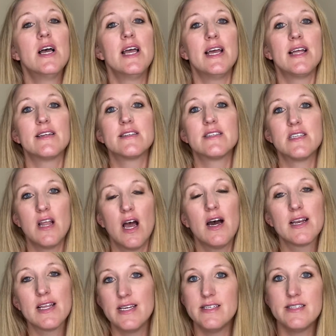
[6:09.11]
It is
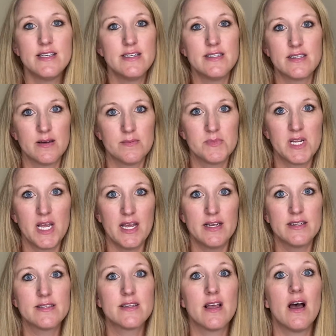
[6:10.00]
not easy some
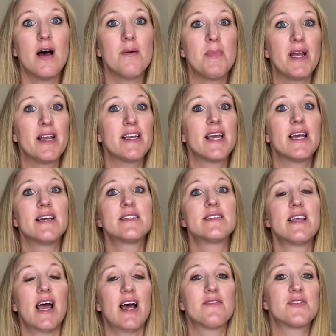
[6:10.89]
days. My kids
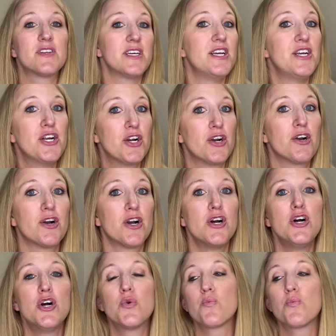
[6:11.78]
have to hear